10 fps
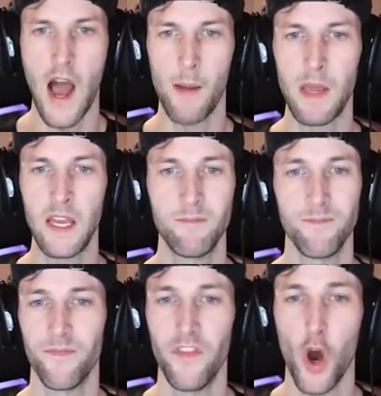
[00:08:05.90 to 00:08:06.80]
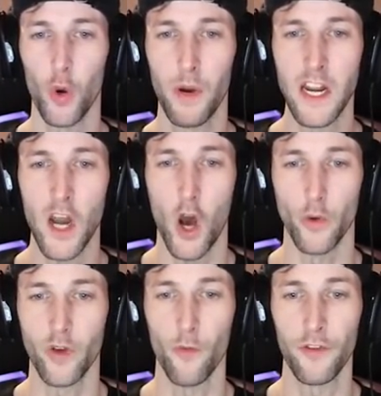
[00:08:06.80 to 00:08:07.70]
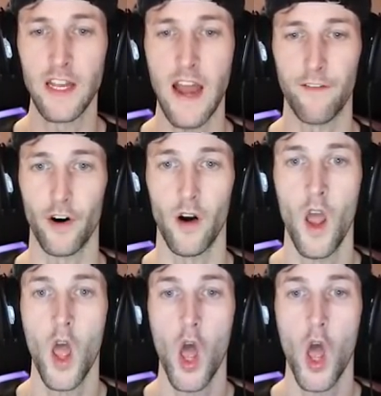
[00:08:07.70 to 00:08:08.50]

obby? Nobody knows. Hopefully never.